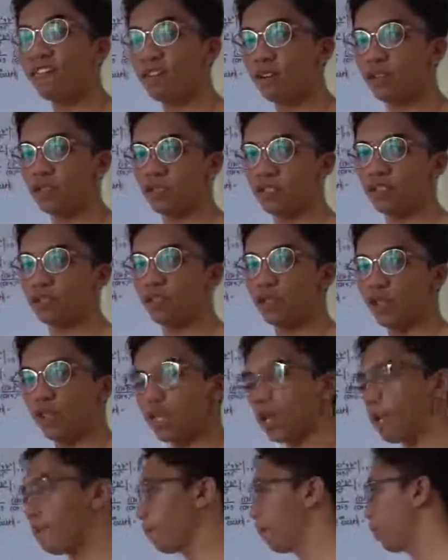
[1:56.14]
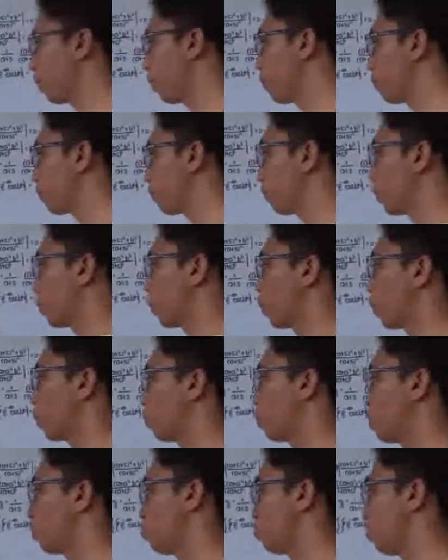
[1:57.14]
very large number,
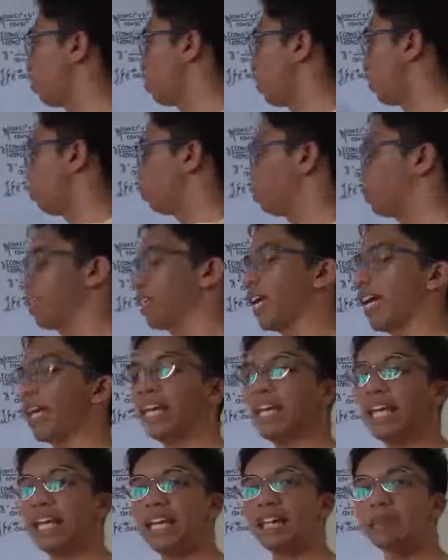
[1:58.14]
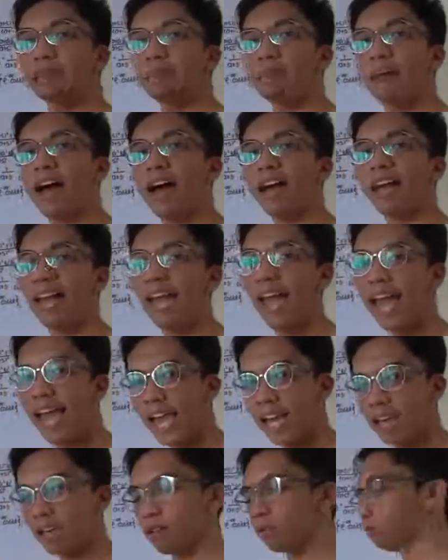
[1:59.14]
which we represent it by
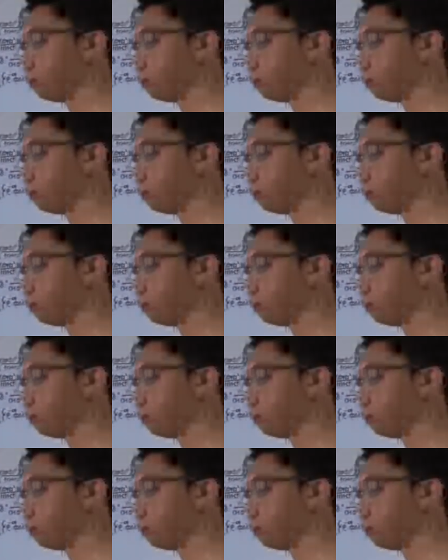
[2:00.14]
a.